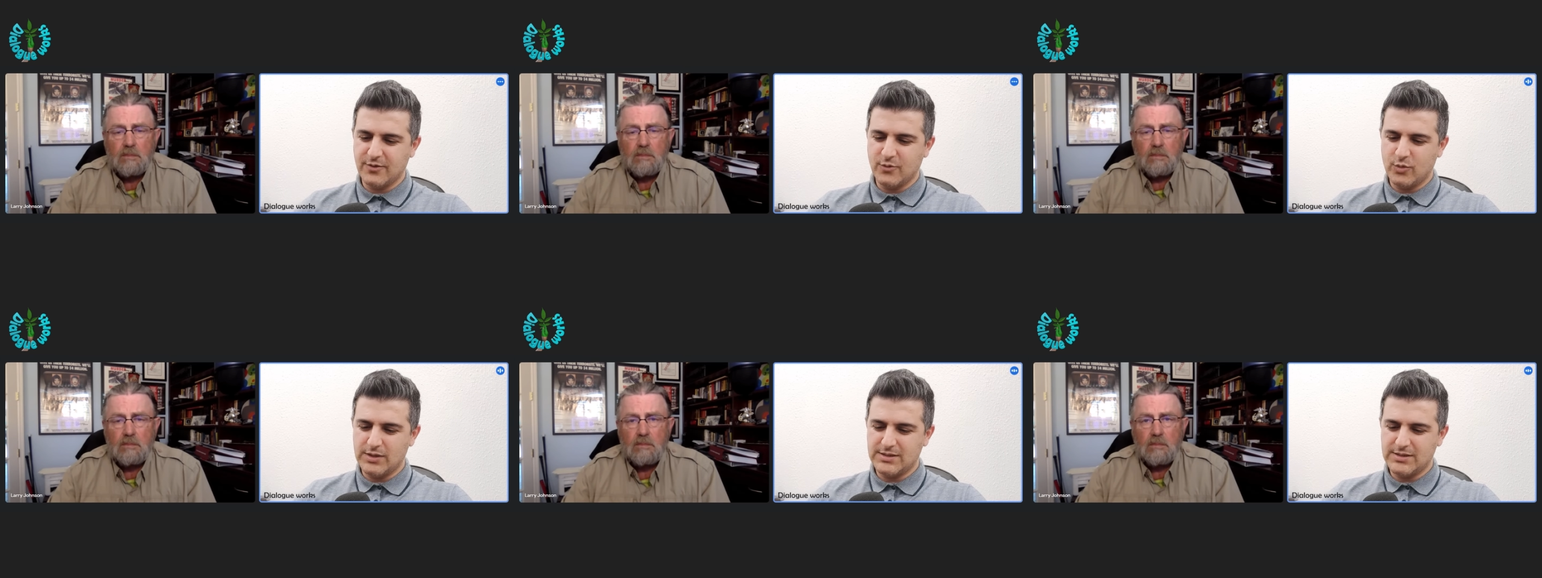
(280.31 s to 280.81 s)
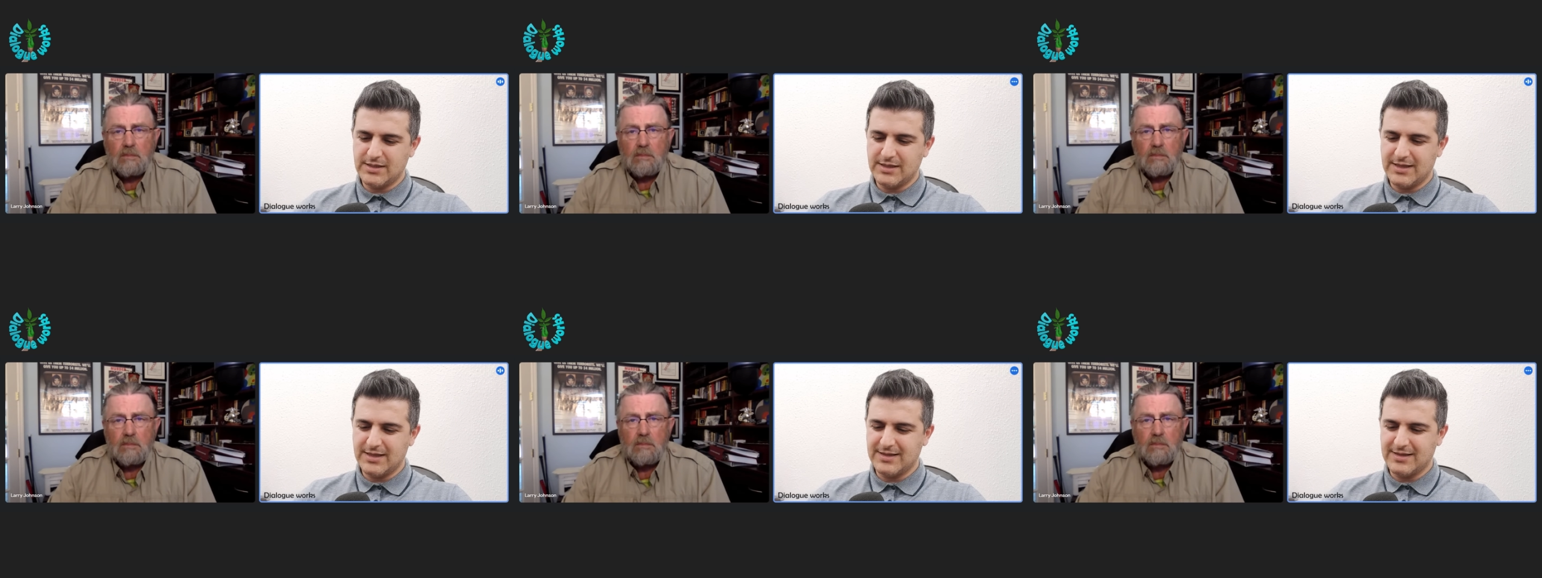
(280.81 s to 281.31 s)
Speaker 1: we see
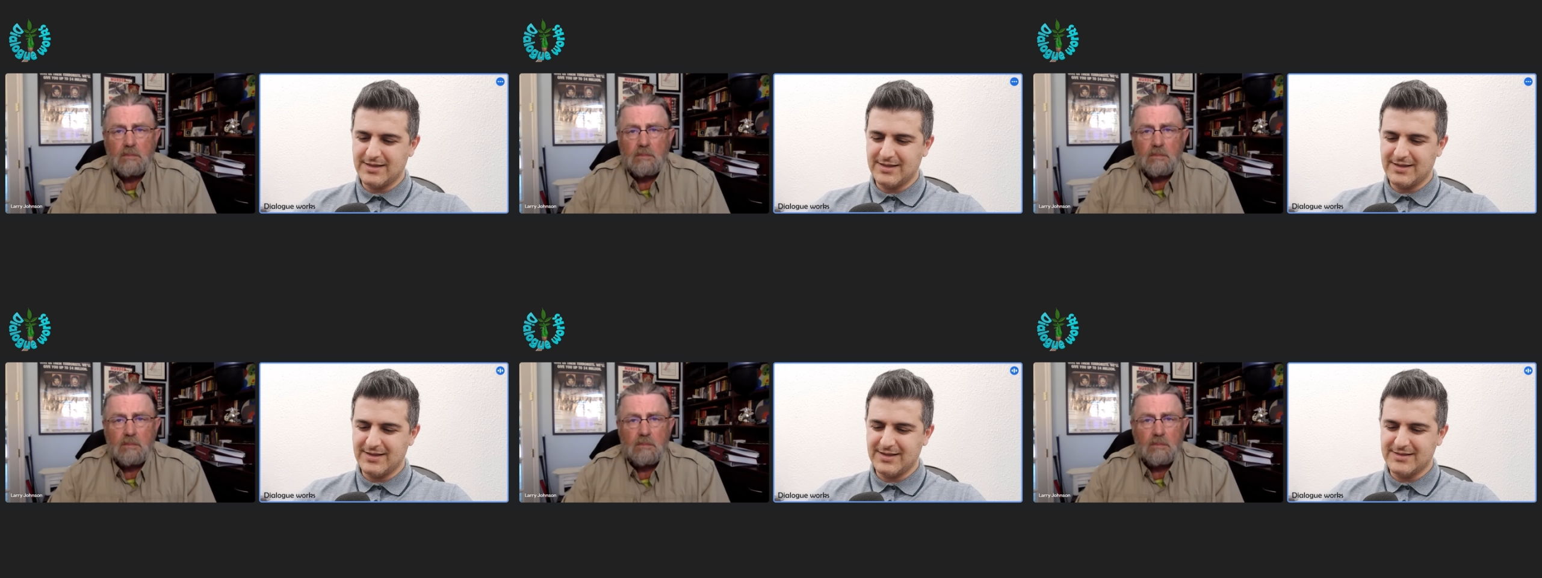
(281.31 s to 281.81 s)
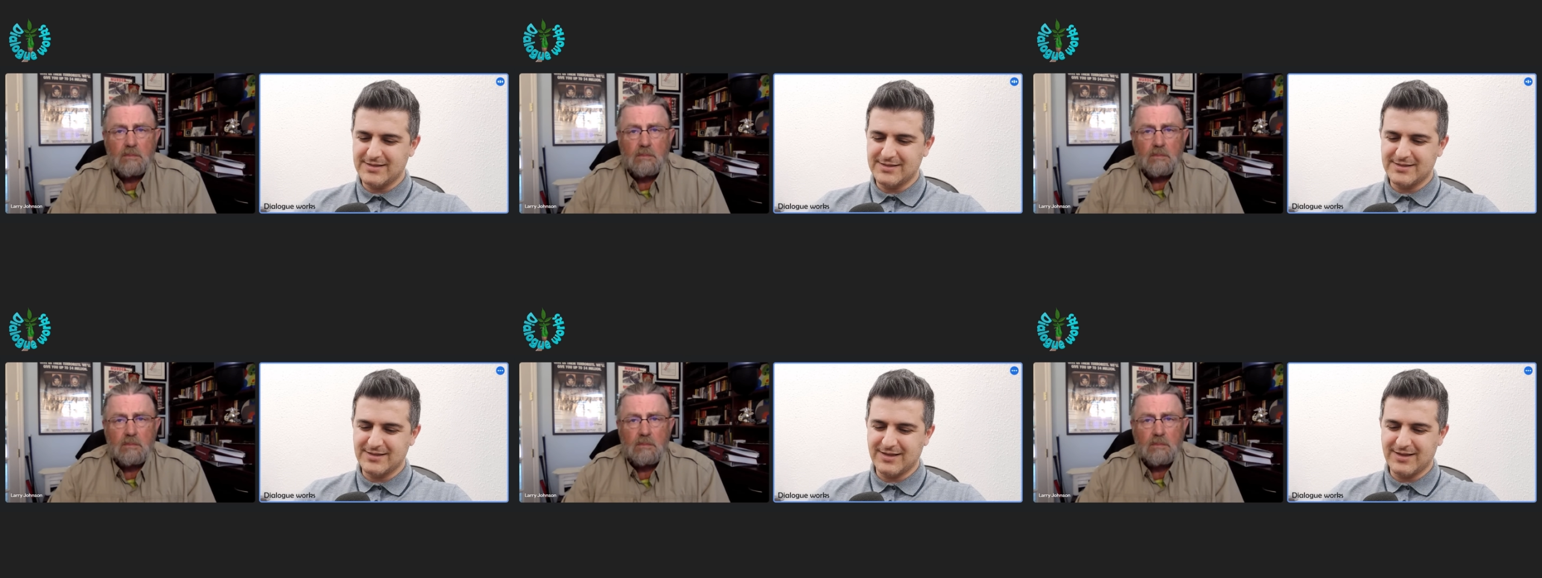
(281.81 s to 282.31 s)
that
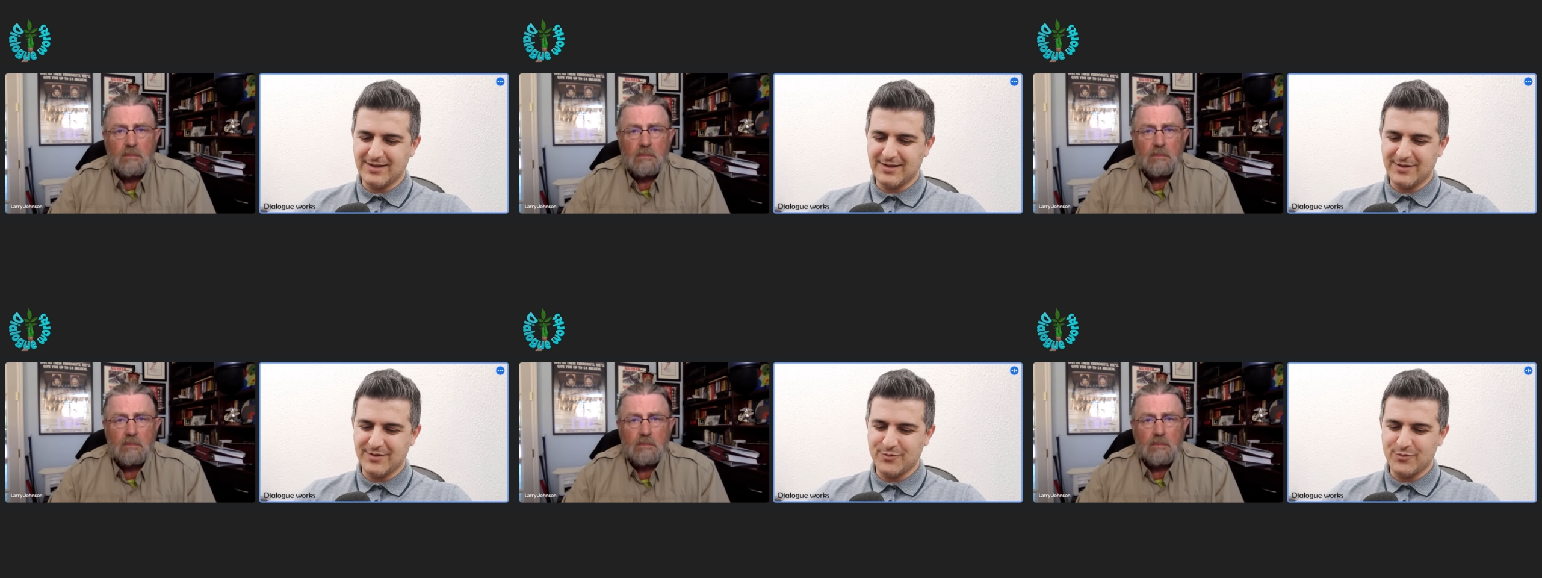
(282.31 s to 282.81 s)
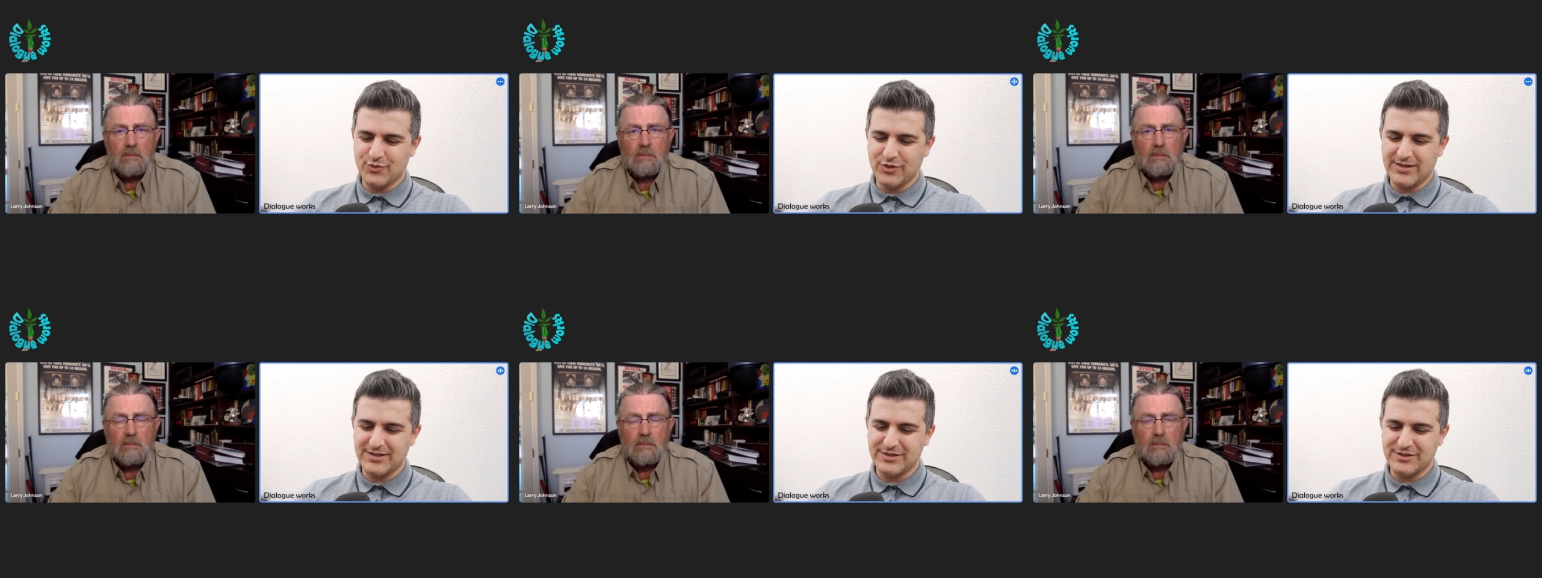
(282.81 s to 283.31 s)
this
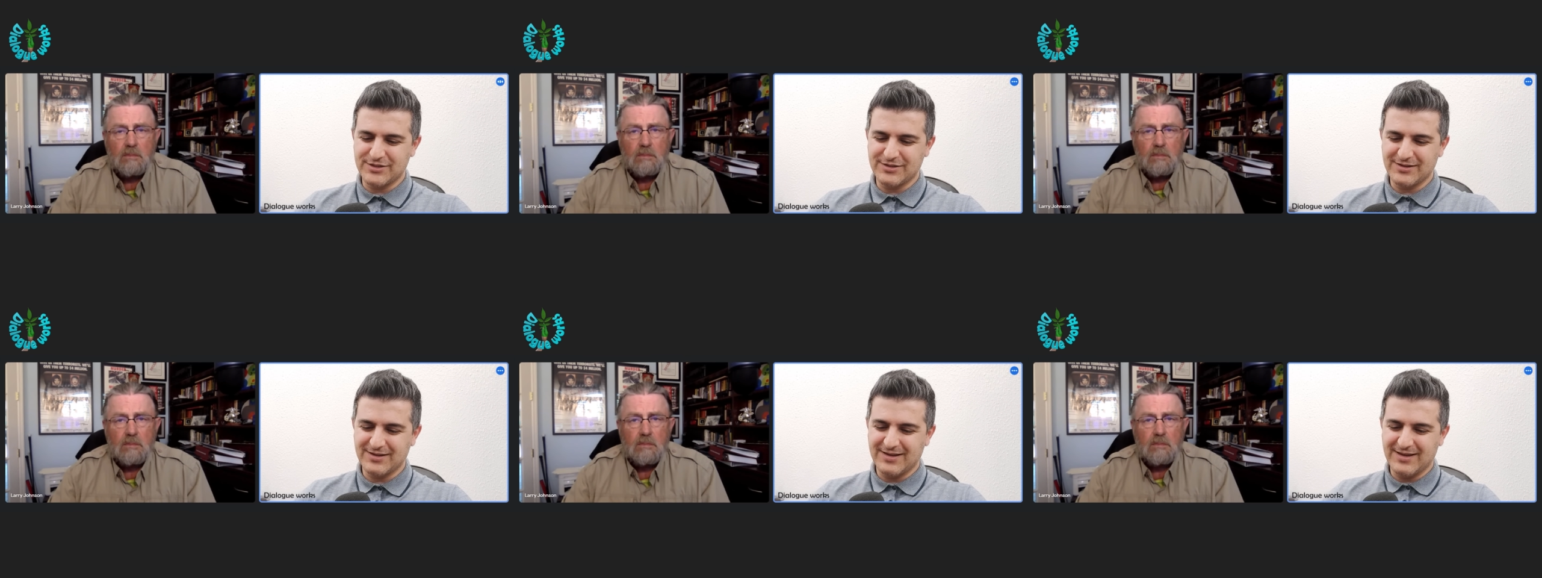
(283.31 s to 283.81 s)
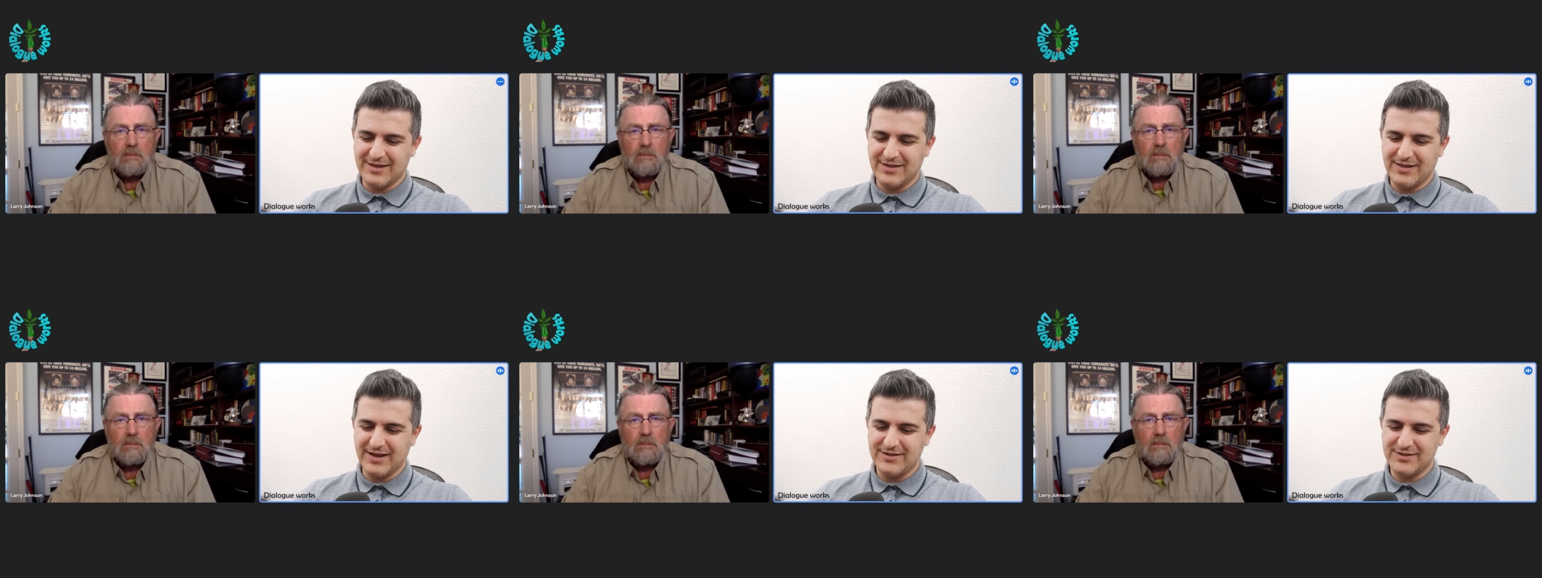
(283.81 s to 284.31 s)
British
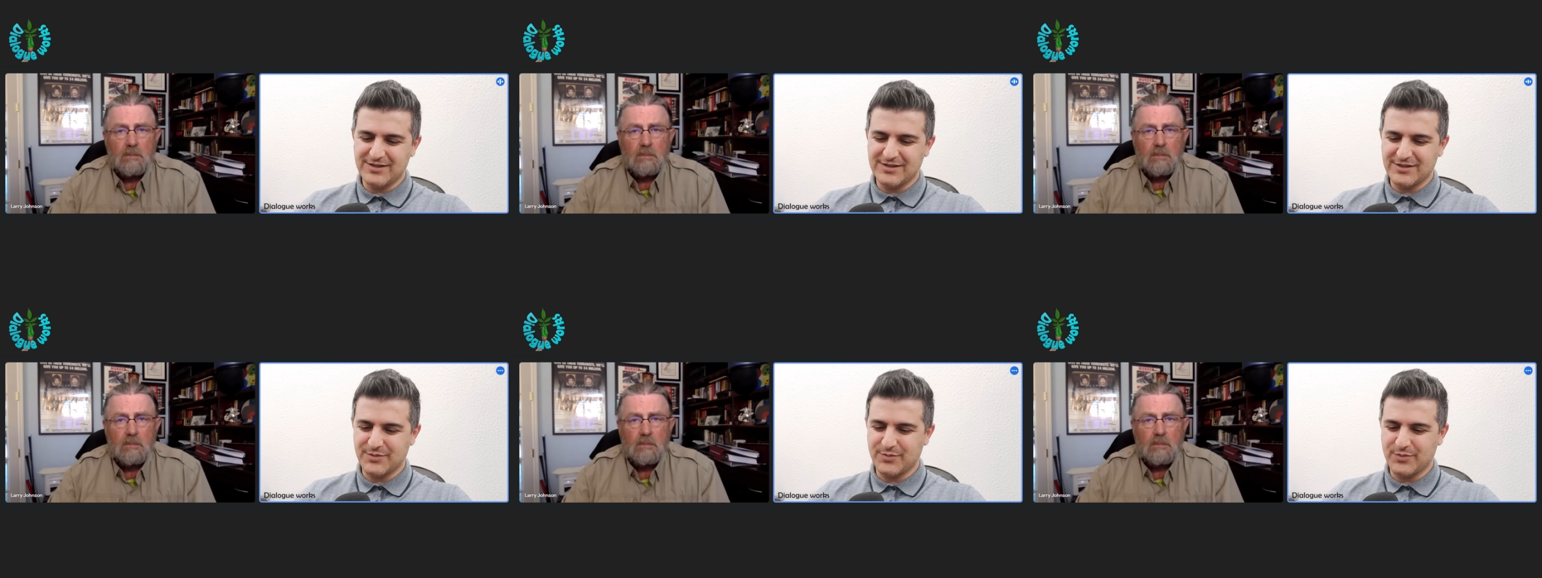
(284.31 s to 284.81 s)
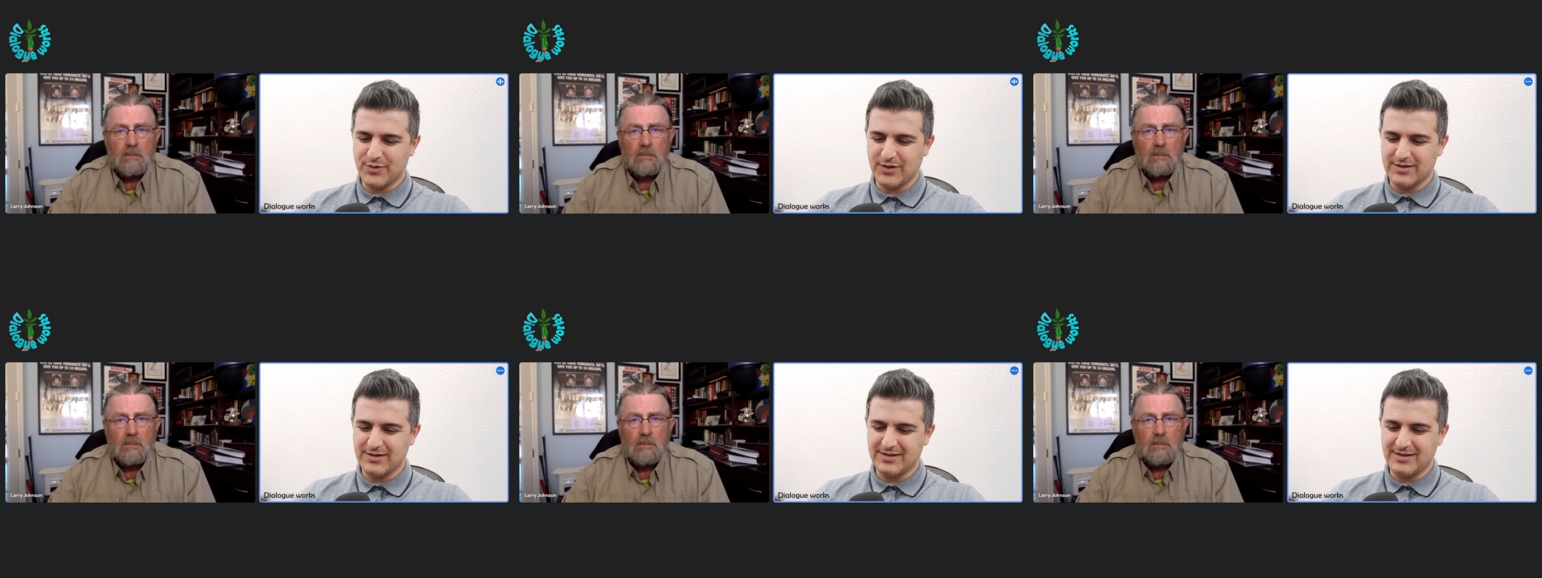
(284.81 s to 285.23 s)
intelligence report